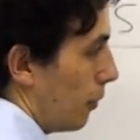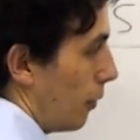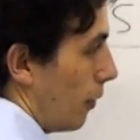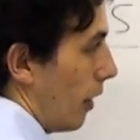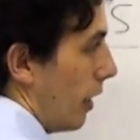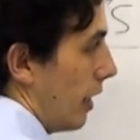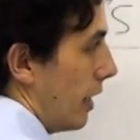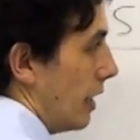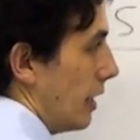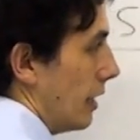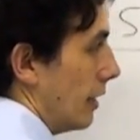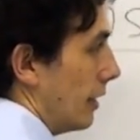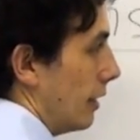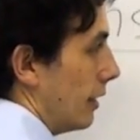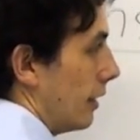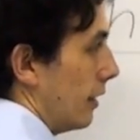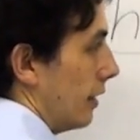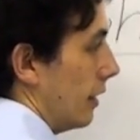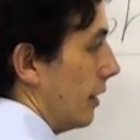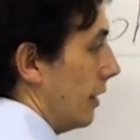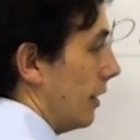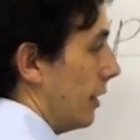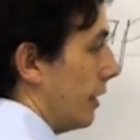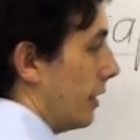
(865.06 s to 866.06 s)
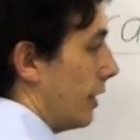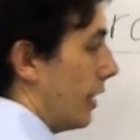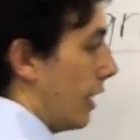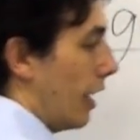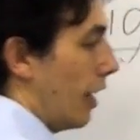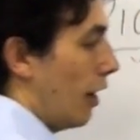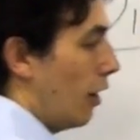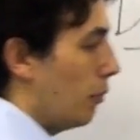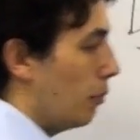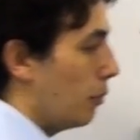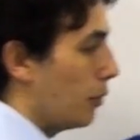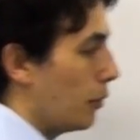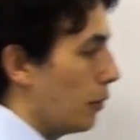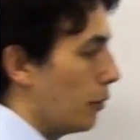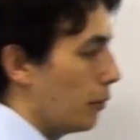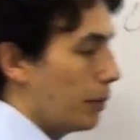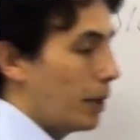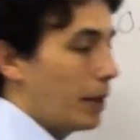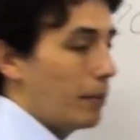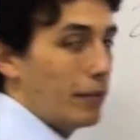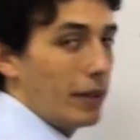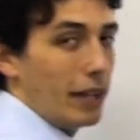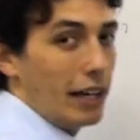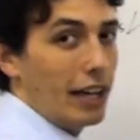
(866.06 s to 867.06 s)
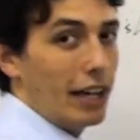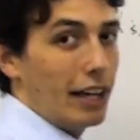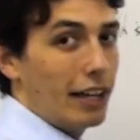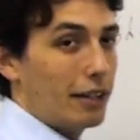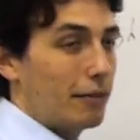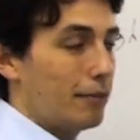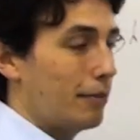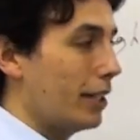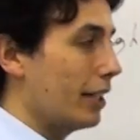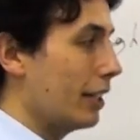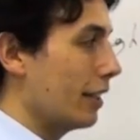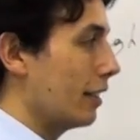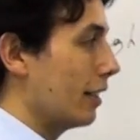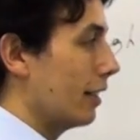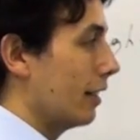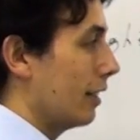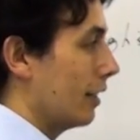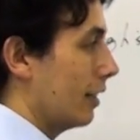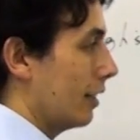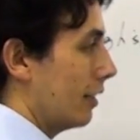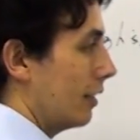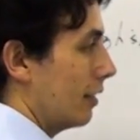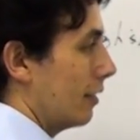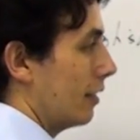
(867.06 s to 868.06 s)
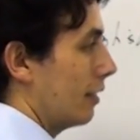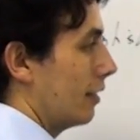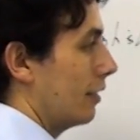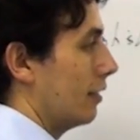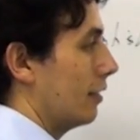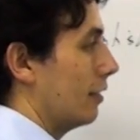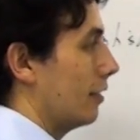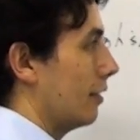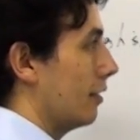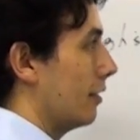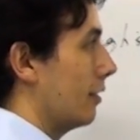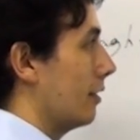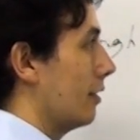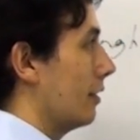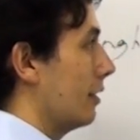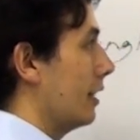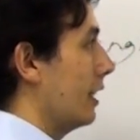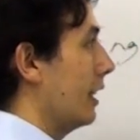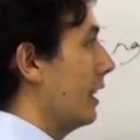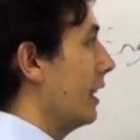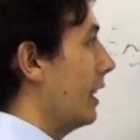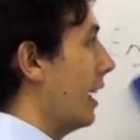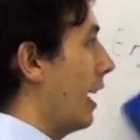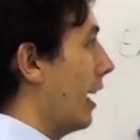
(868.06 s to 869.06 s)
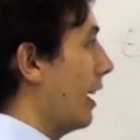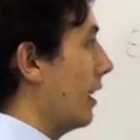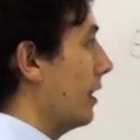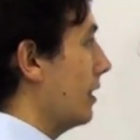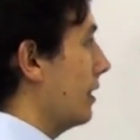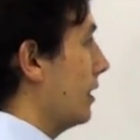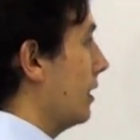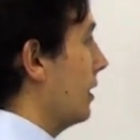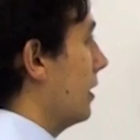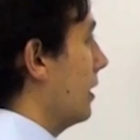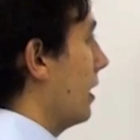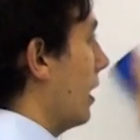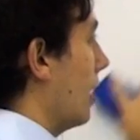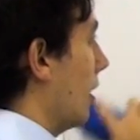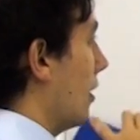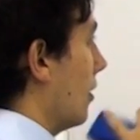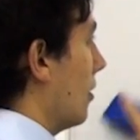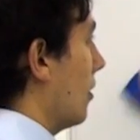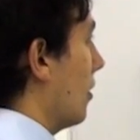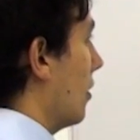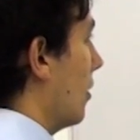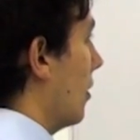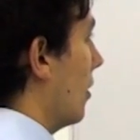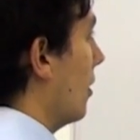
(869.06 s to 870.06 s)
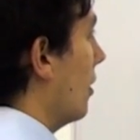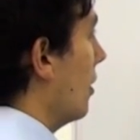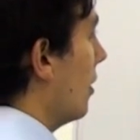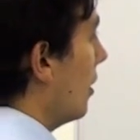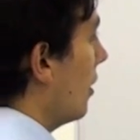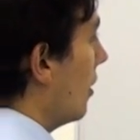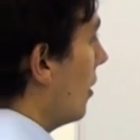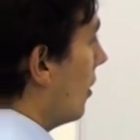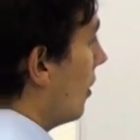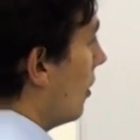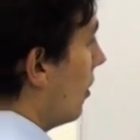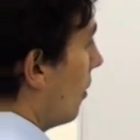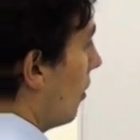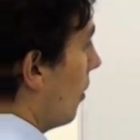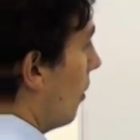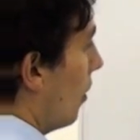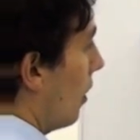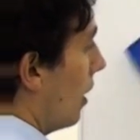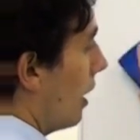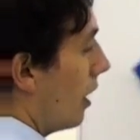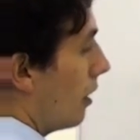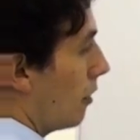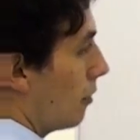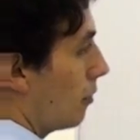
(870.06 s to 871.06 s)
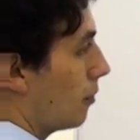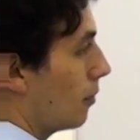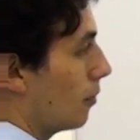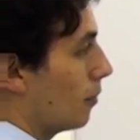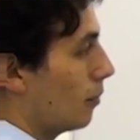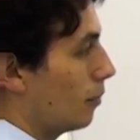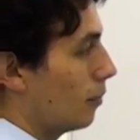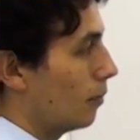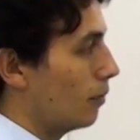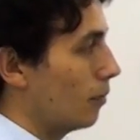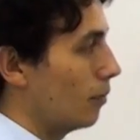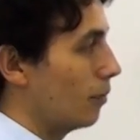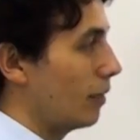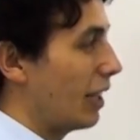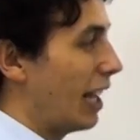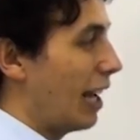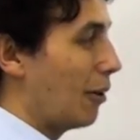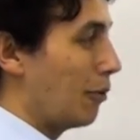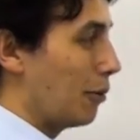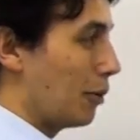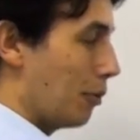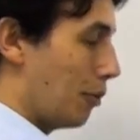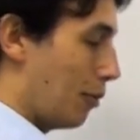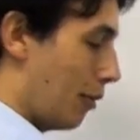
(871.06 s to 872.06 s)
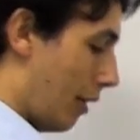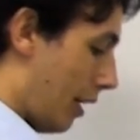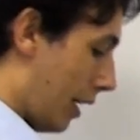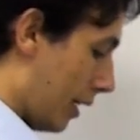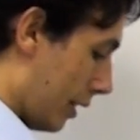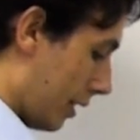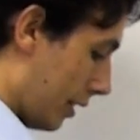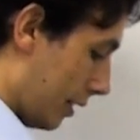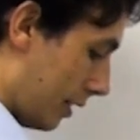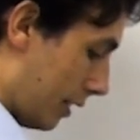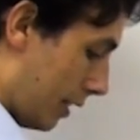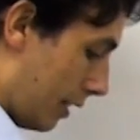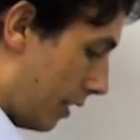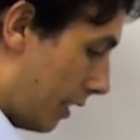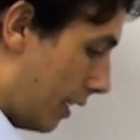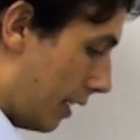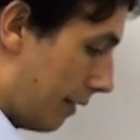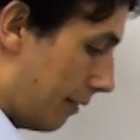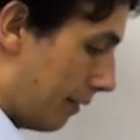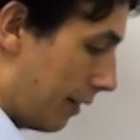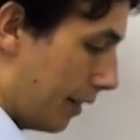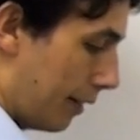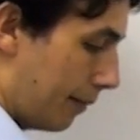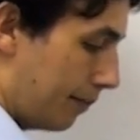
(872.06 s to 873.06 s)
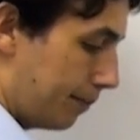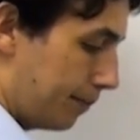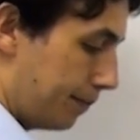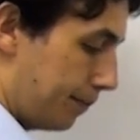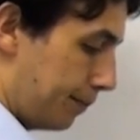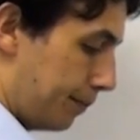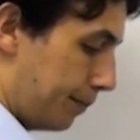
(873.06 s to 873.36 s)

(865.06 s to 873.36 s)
phrase to help you remember how to make the TH sound, or help you practice it anyway.